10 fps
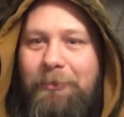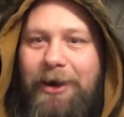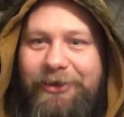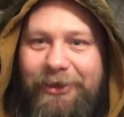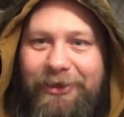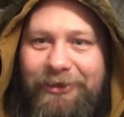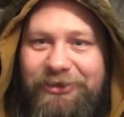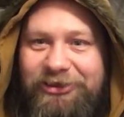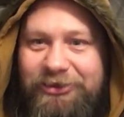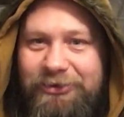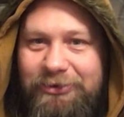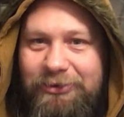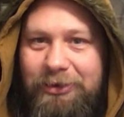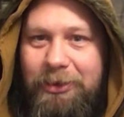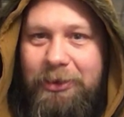montage?
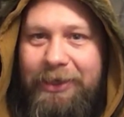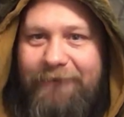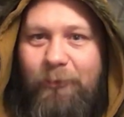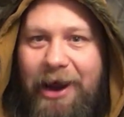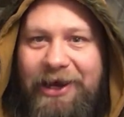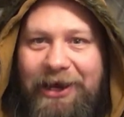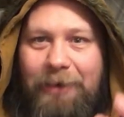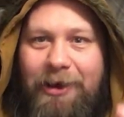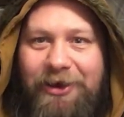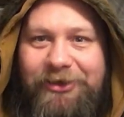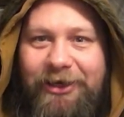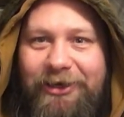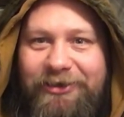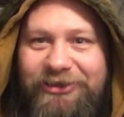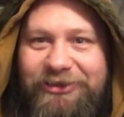Even Rocky got a
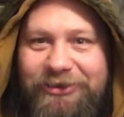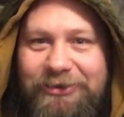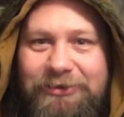montage!